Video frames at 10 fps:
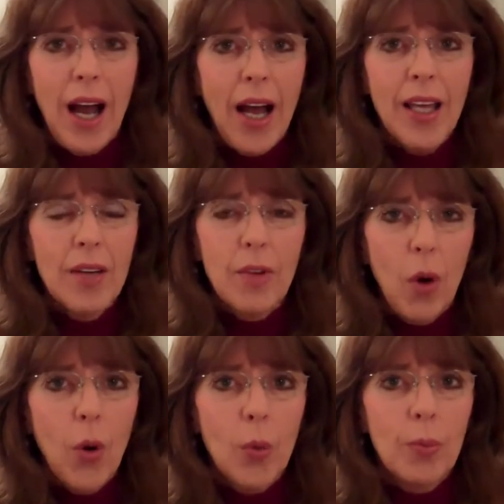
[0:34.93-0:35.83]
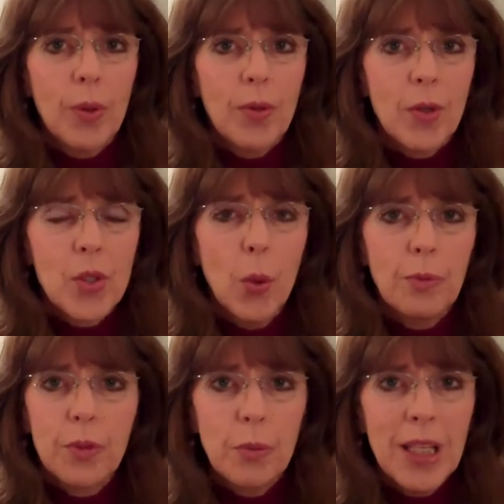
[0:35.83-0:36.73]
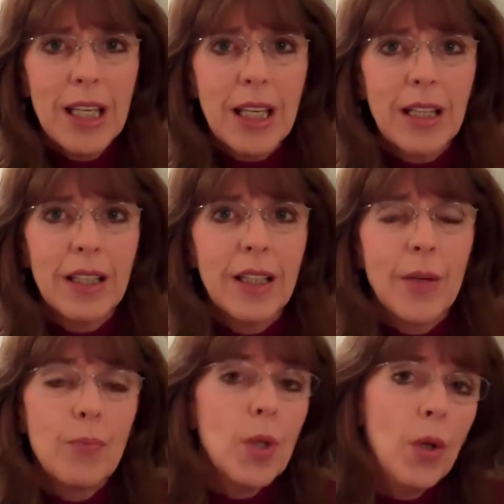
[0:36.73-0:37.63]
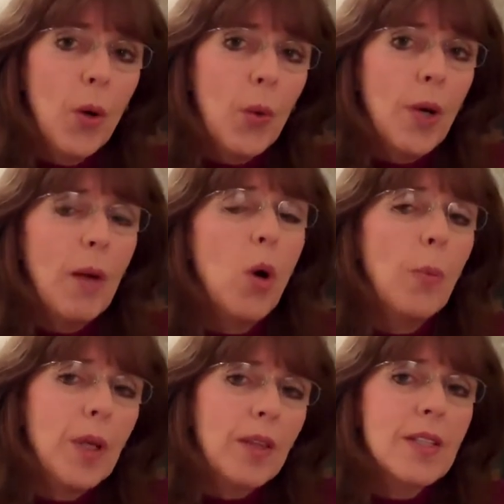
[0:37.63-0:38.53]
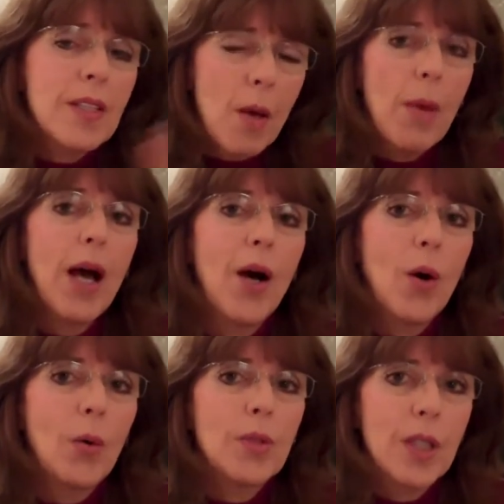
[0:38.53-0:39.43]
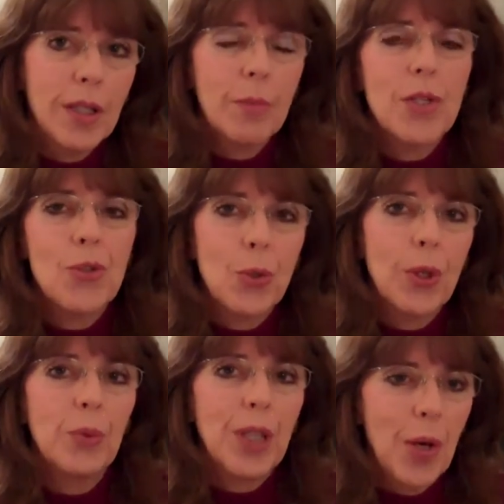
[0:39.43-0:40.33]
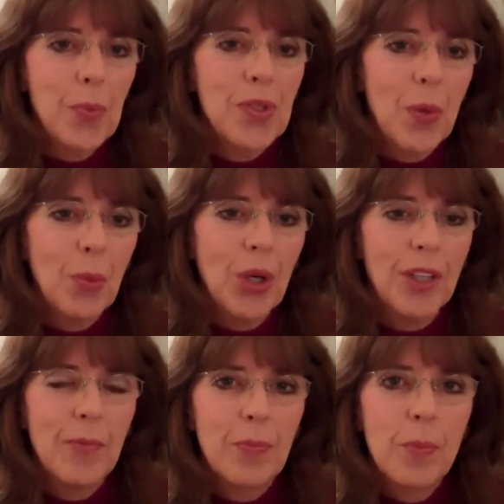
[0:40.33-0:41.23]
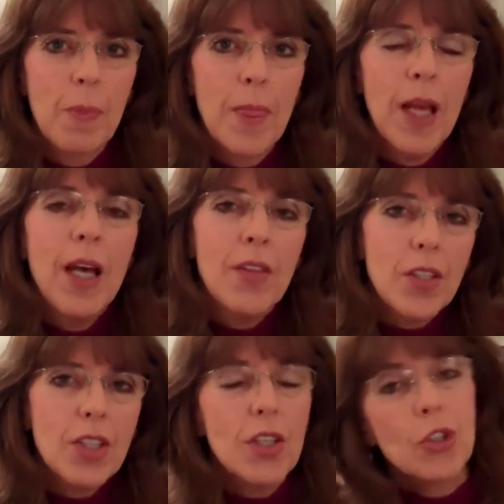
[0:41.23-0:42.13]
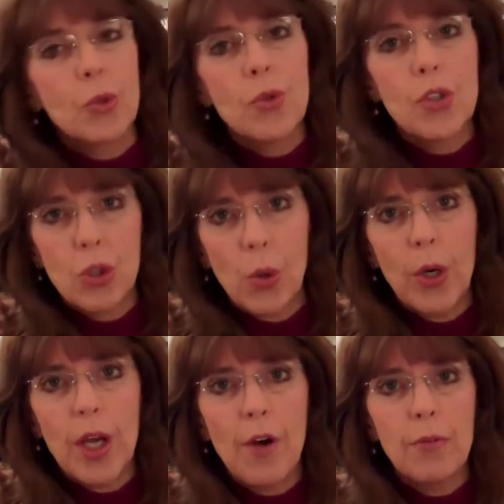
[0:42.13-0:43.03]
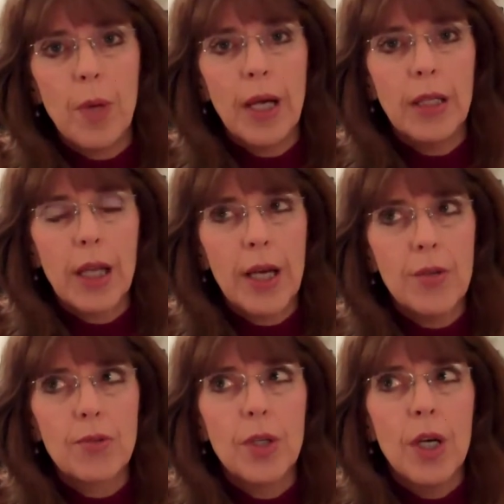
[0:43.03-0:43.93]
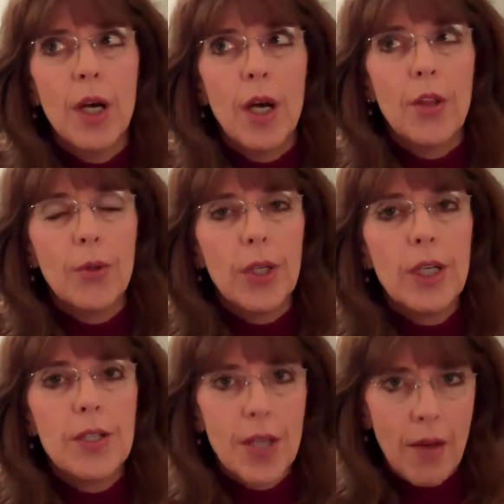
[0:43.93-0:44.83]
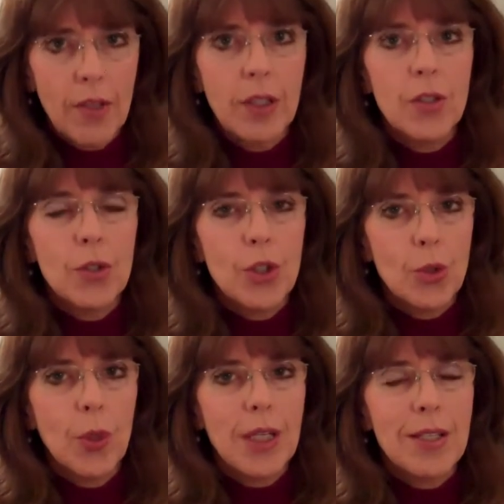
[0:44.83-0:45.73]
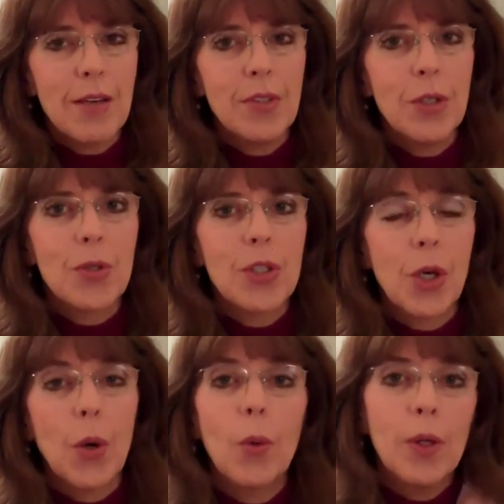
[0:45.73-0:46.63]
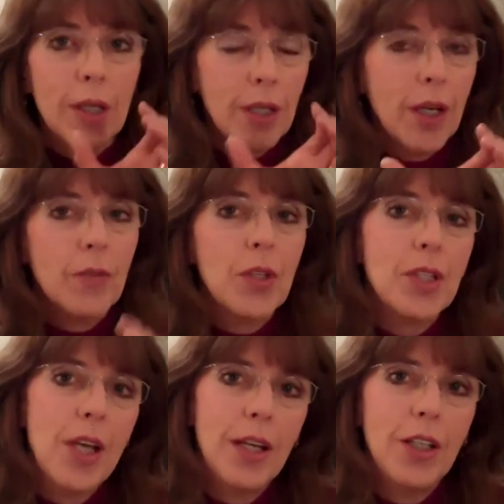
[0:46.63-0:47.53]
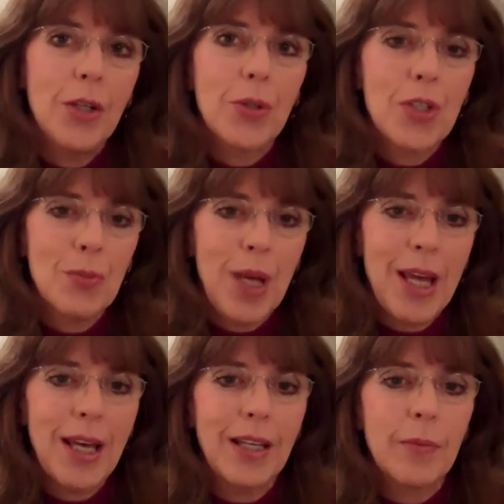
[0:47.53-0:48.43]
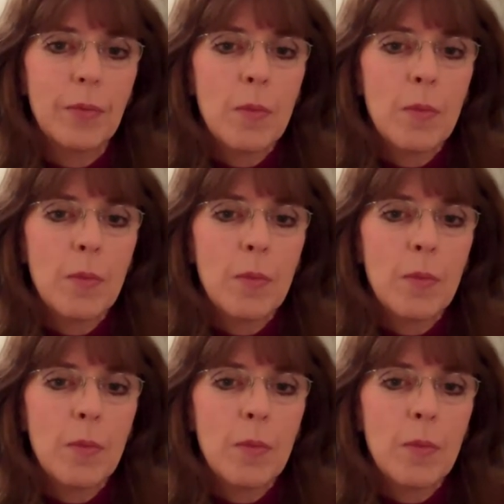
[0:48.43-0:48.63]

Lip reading: I have hope. There's hope for me. You know, I'm hoping that somehow telling my story will help someone. This is a true story of my life 37 to 27 years ago. It covered a 10-year span.